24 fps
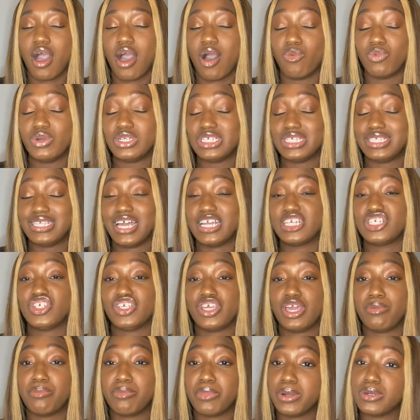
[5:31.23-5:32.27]
which is actually
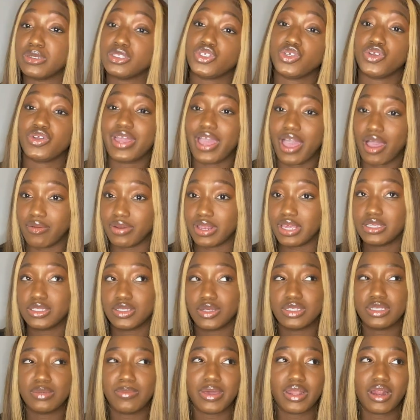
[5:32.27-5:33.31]
in Mercer County. So
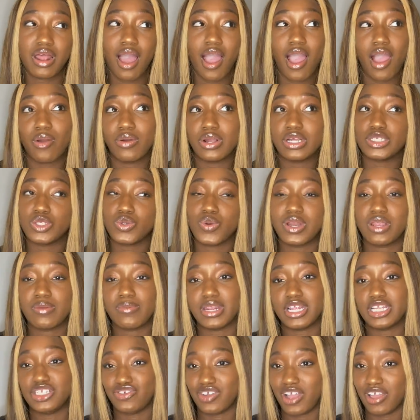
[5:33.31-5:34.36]
it's about an hour and
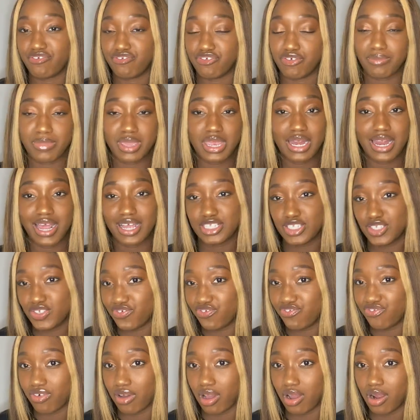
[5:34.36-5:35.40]
20-minute drive from me, not too
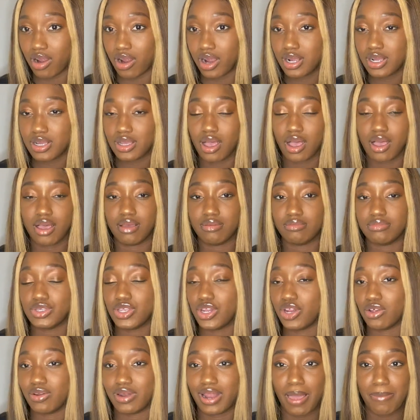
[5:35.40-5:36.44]
far. You
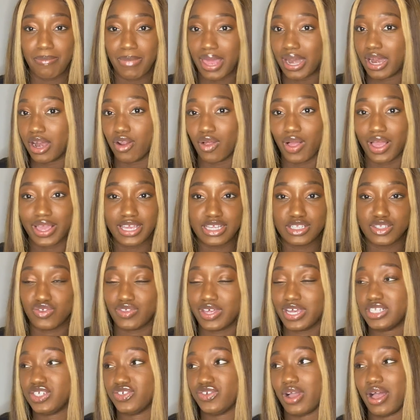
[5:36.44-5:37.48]
know, not bad at all. I could do
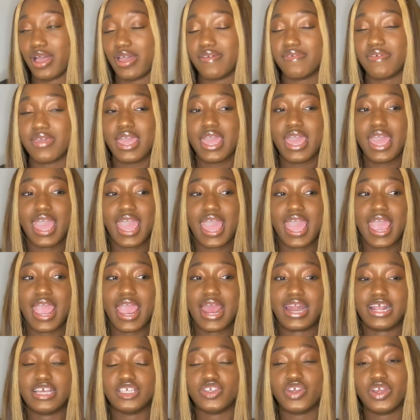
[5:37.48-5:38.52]
that drive. And
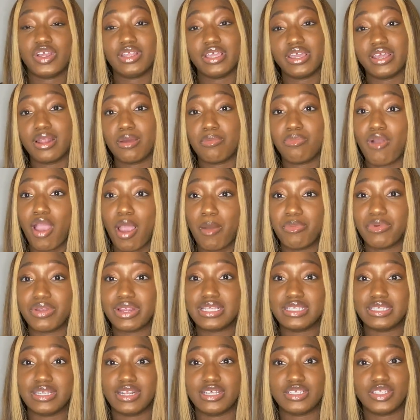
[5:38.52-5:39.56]
I started looking at properties,
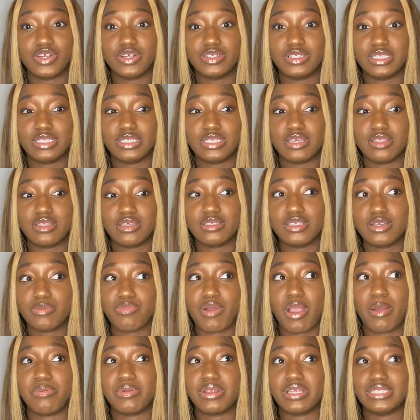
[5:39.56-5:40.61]
and I started to see these are
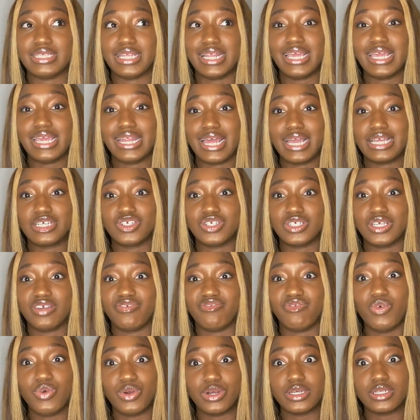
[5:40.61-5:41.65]
properties that I can actually
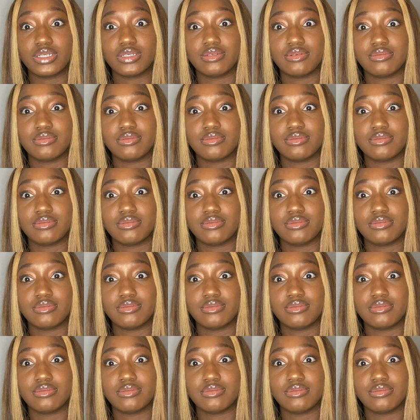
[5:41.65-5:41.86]
afford.